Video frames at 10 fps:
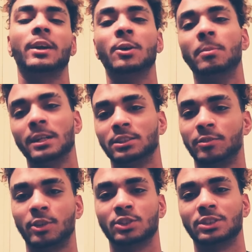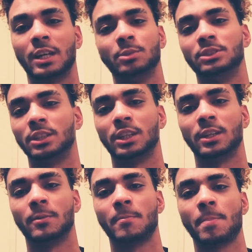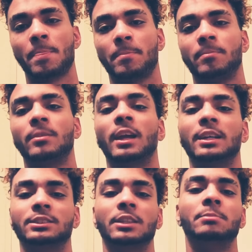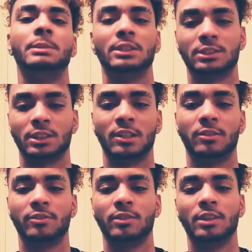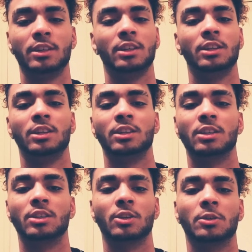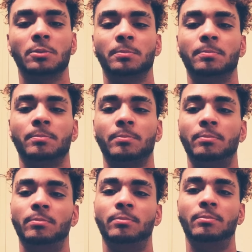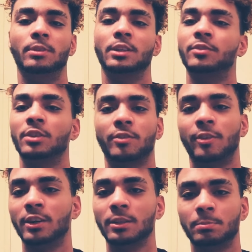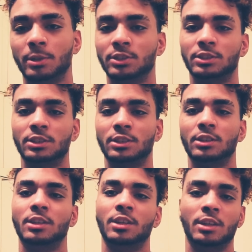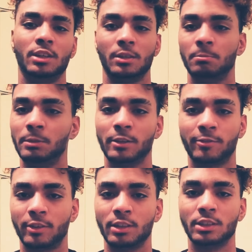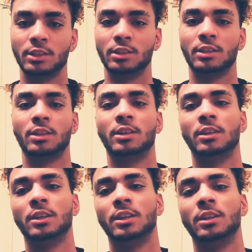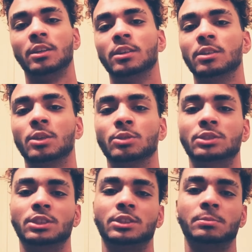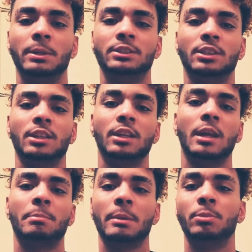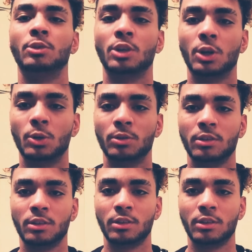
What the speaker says: go back to the first one. I would say, like I said, be yourself. You know, if you're a funny person, be funny. You know, just basically let people know